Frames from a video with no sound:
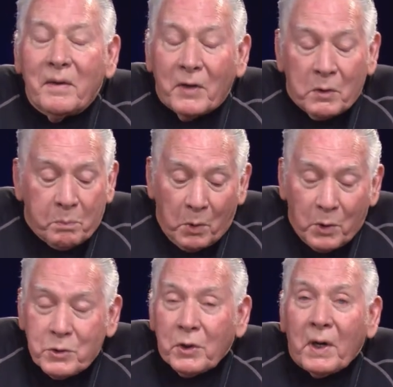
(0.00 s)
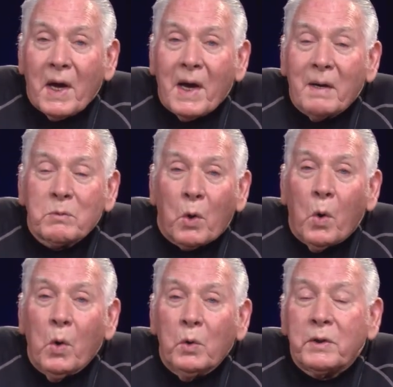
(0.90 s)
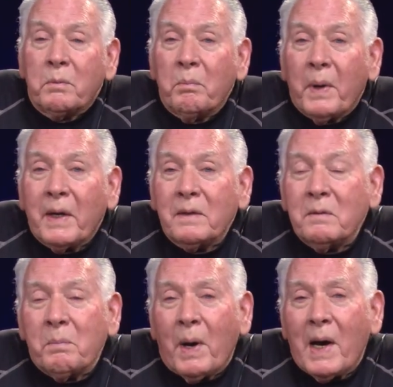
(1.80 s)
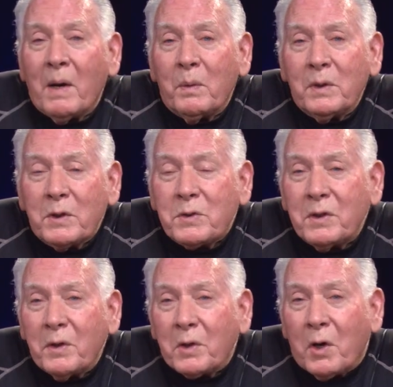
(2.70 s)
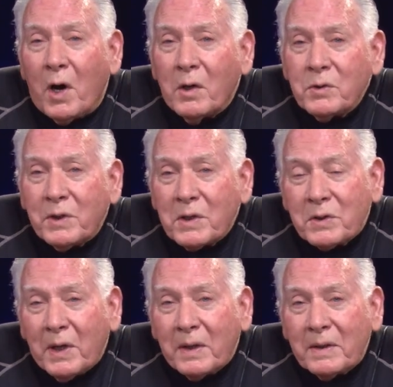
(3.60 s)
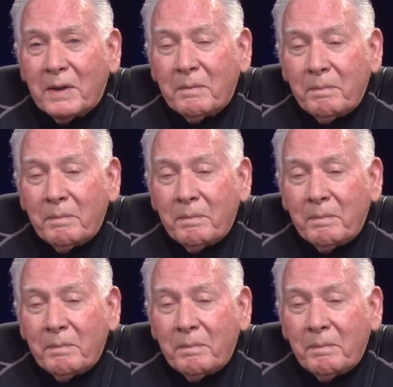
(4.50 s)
They'd perch on arms old and bent, and Pa would listen to the calls they sent.